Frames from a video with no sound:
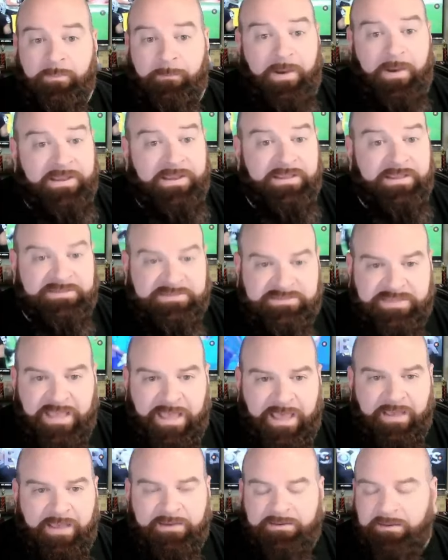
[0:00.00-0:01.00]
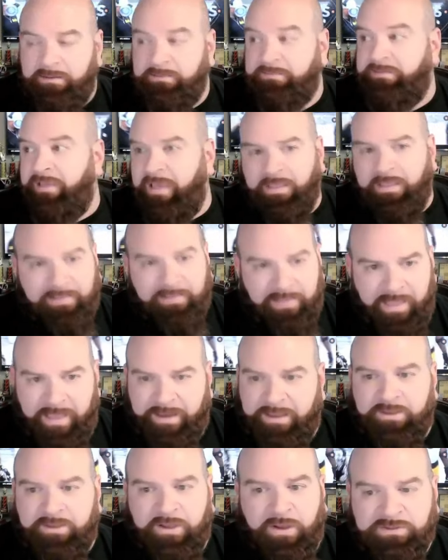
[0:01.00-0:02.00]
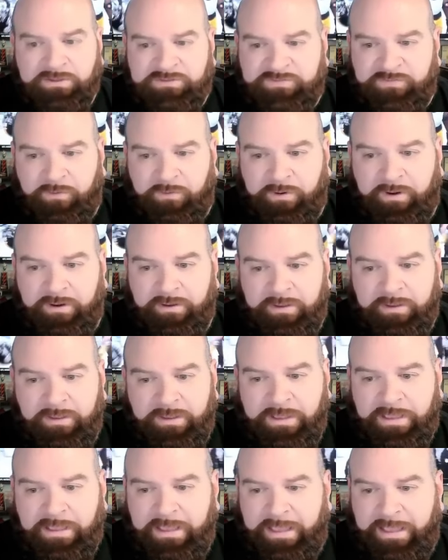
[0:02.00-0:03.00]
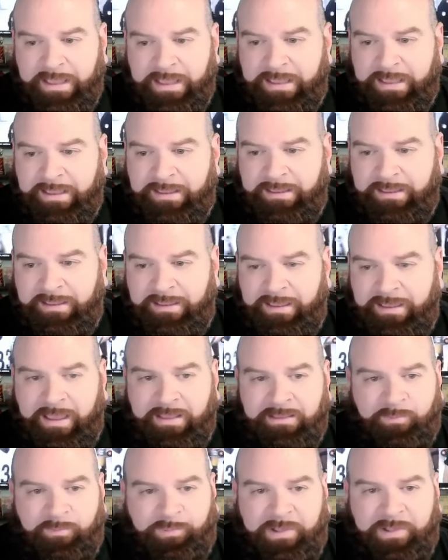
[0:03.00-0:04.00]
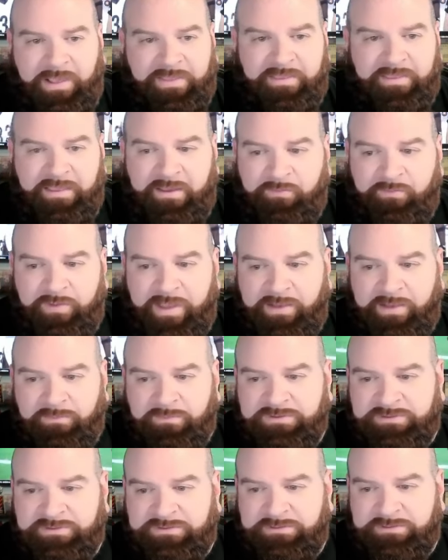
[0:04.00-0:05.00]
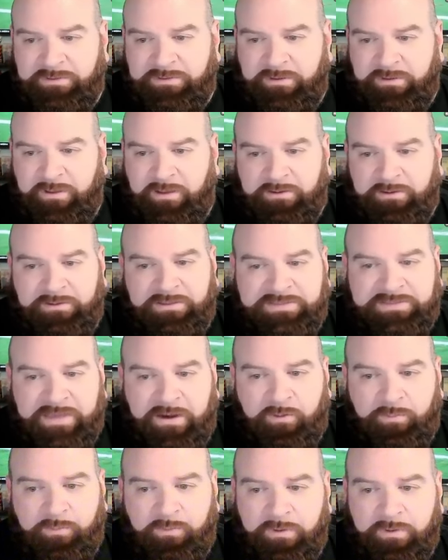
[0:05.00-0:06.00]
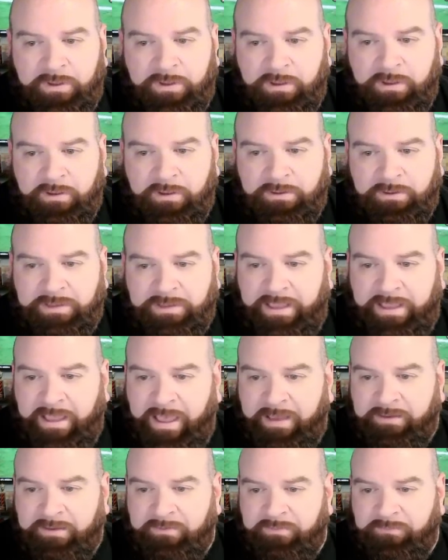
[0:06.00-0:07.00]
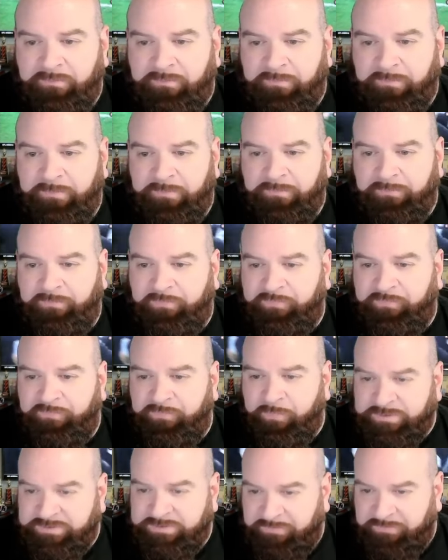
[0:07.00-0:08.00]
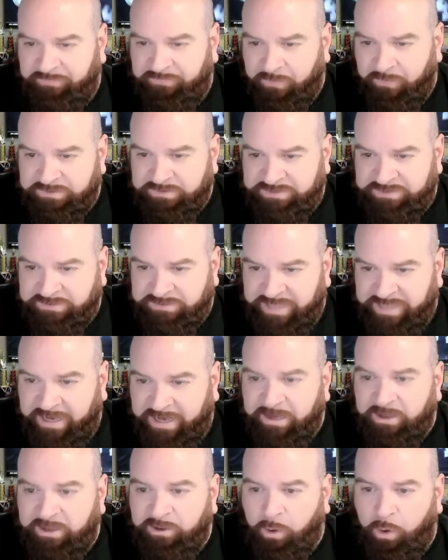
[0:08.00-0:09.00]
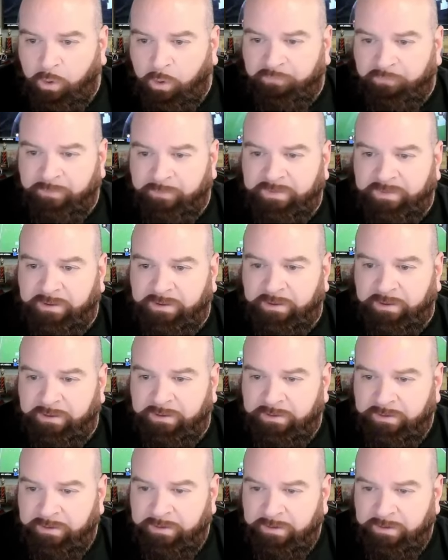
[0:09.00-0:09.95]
But instead, Dan Lanning goes for it. And the play that they ran was utterly terrible. They had, was it first, second and goal from the,